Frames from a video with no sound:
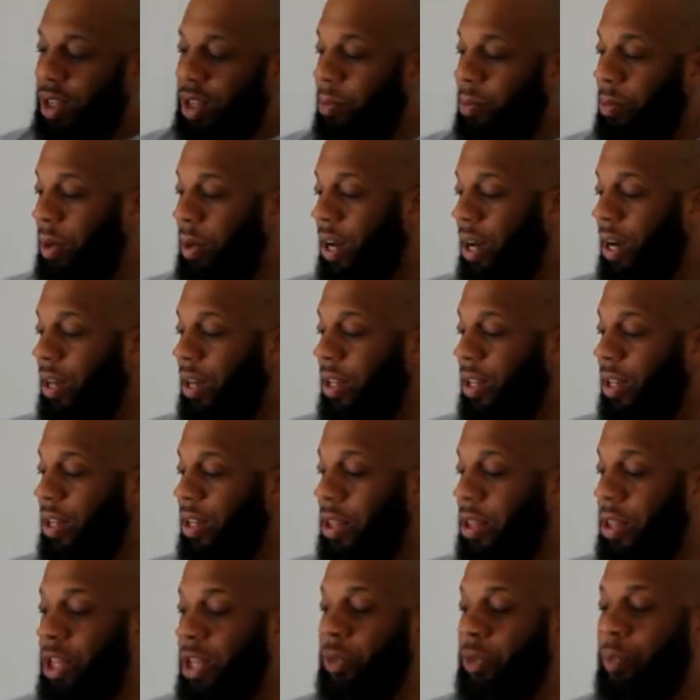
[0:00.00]
But
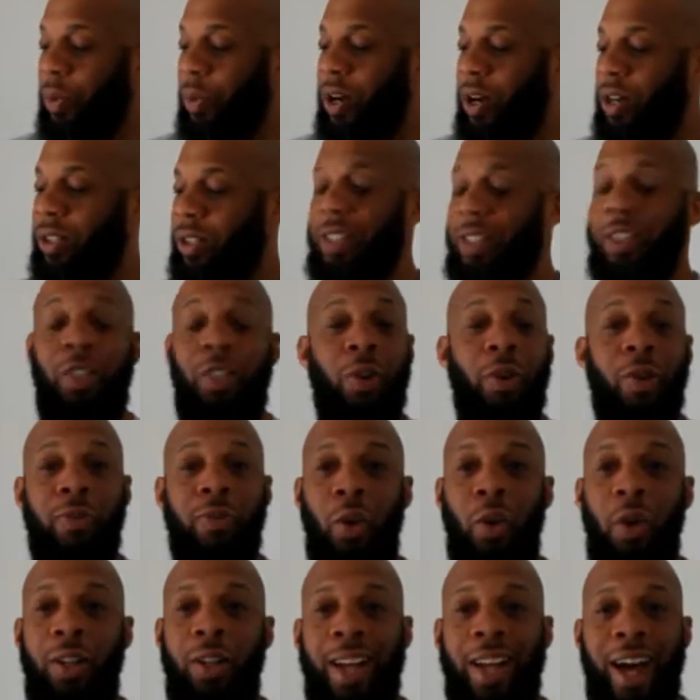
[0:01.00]
this person, so of
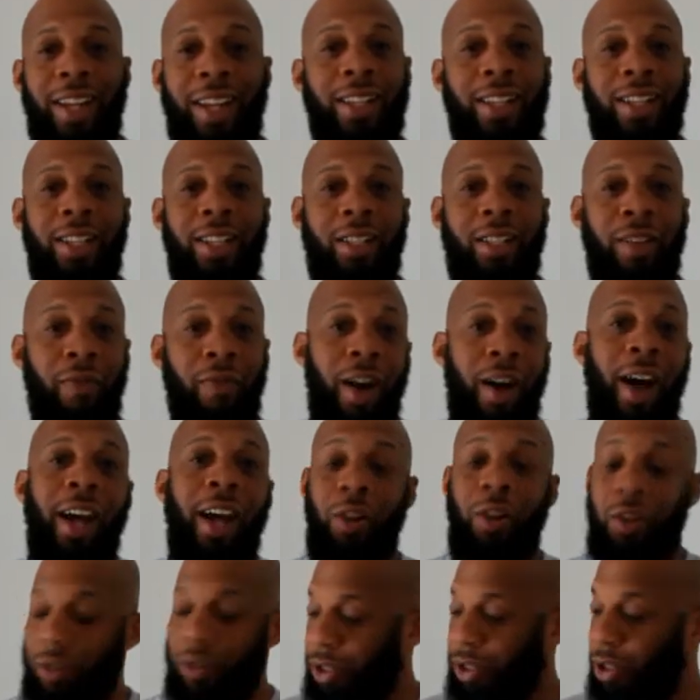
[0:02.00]
course I did this in
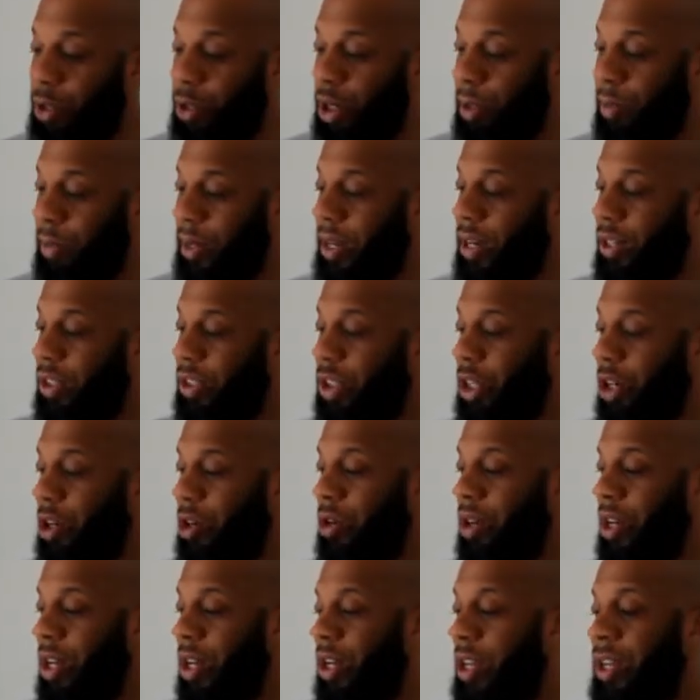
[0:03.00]
vinyl, you know what I mean?
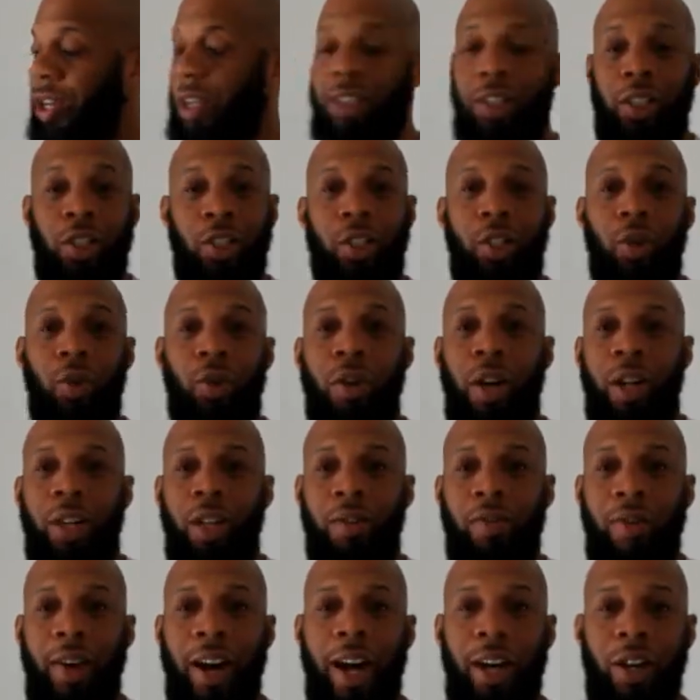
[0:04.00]
So it's a
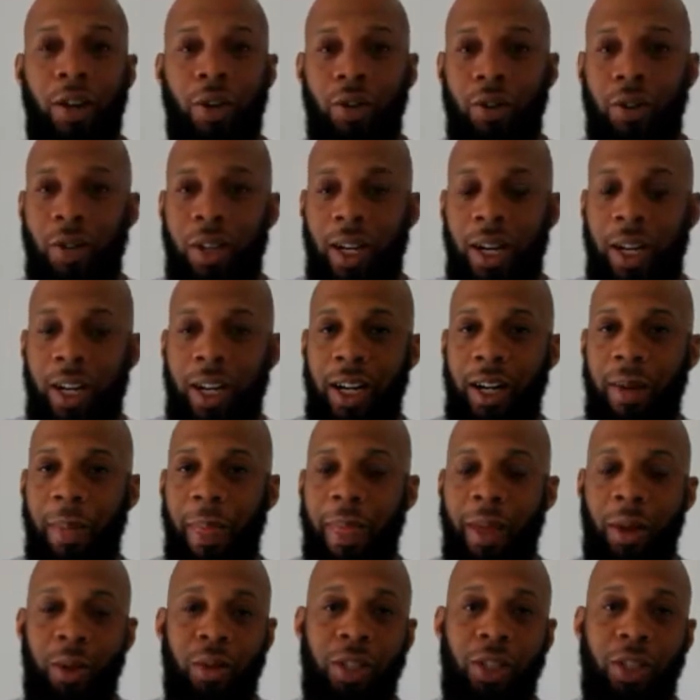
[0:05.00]
two-color vinyl.
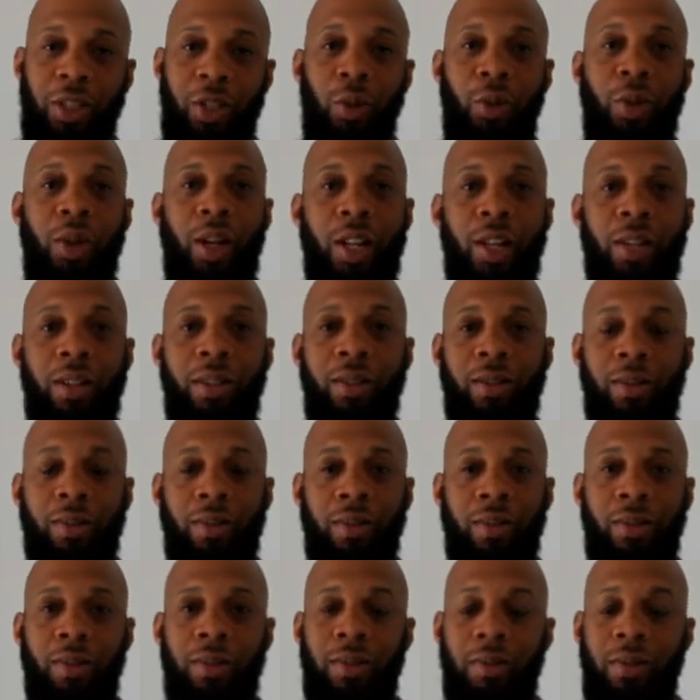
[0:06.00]
It was a two-color
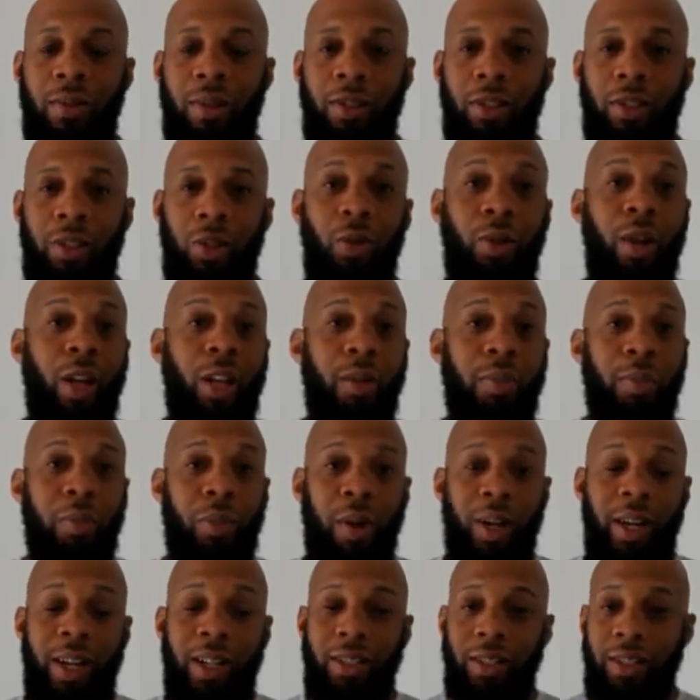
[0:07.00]

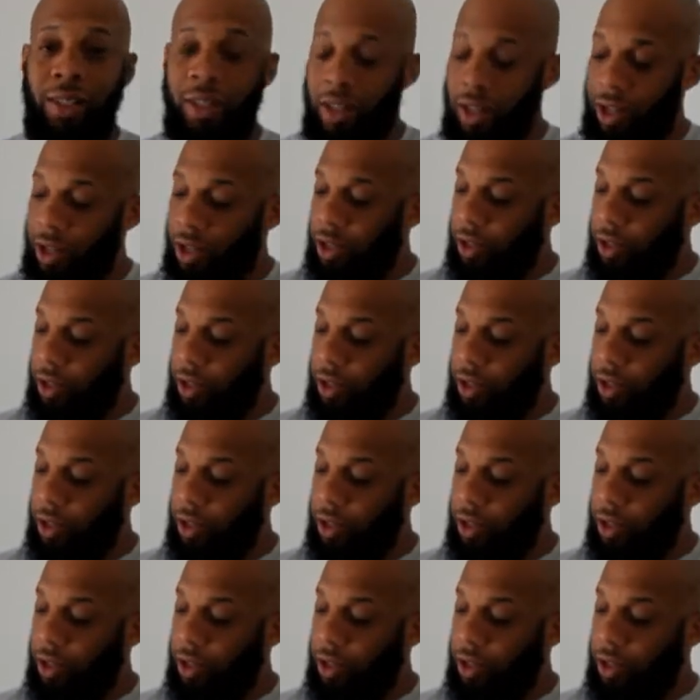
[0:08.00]
press.